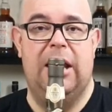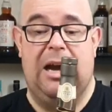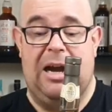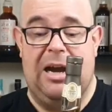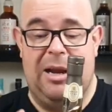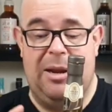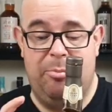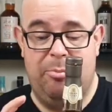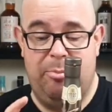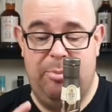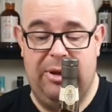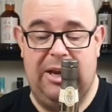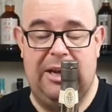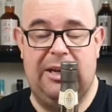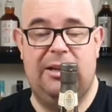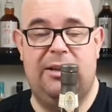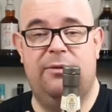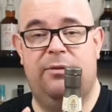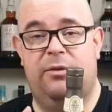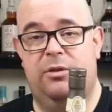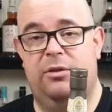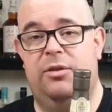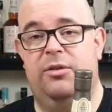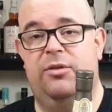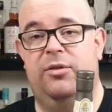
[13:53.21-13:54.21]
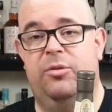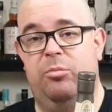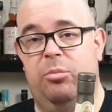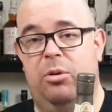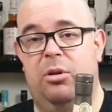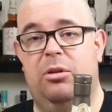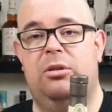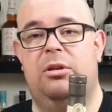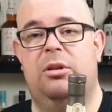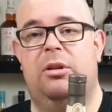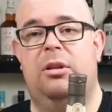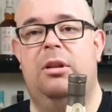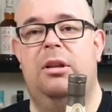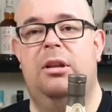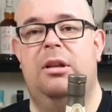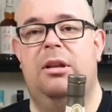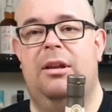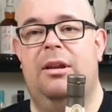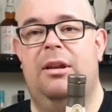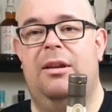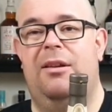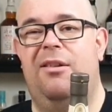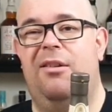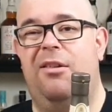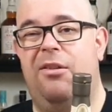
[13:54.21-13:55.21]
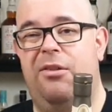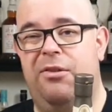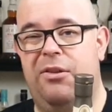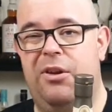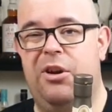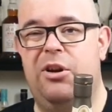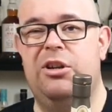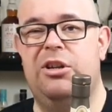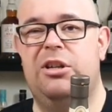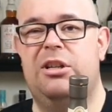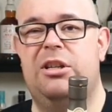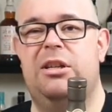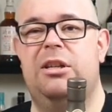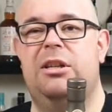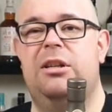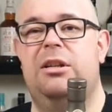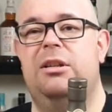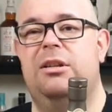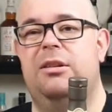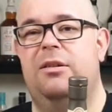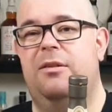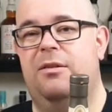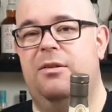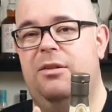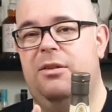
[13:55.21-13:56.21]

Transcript: I paid for this bottle £36.